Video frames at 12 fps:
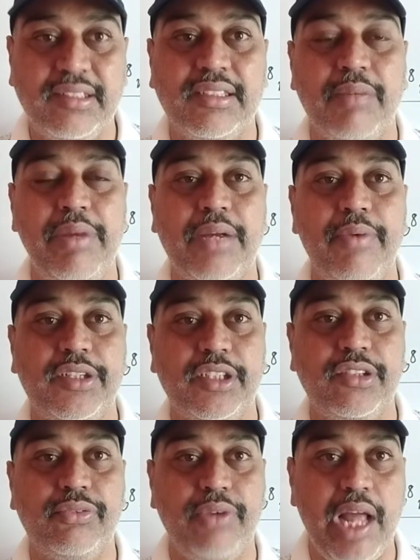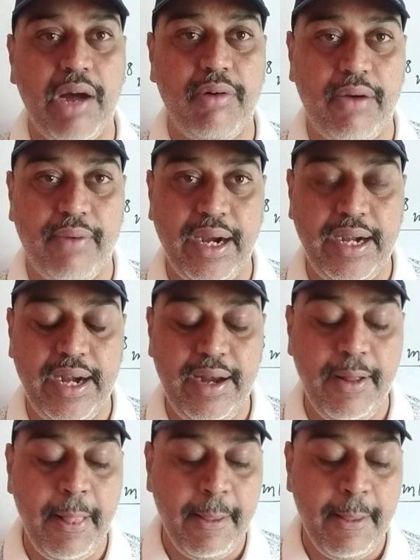Some equations we have avoided.